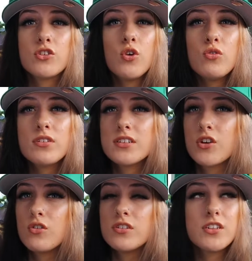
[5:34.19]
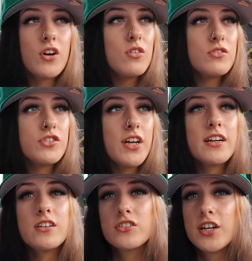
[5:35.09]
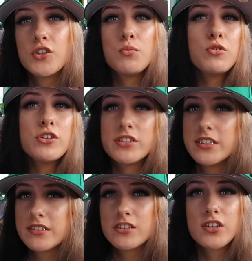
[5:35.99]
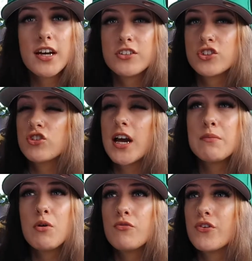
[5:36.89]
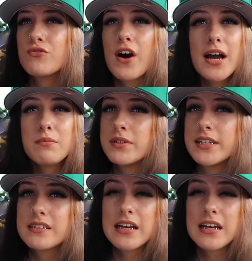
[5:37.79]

Go, you know, check your boys' Yeezy or something. Just try them on for 5 minutes.